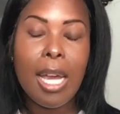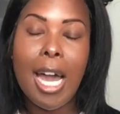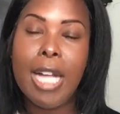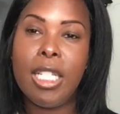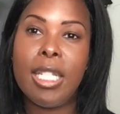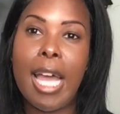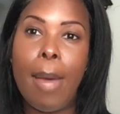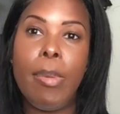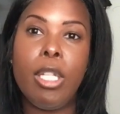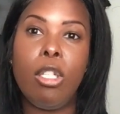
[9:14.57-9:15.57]
I just
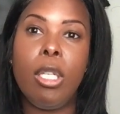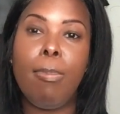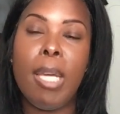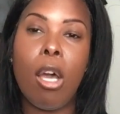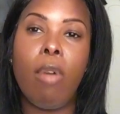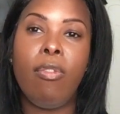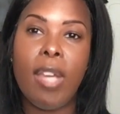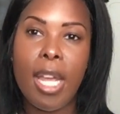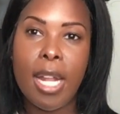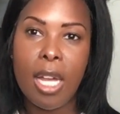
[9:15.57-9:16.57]
happened to be on
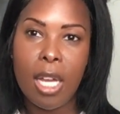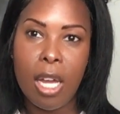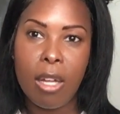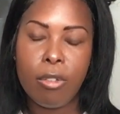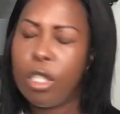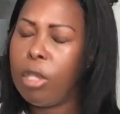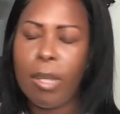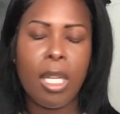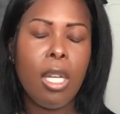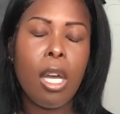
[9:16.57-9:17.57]
va.gov,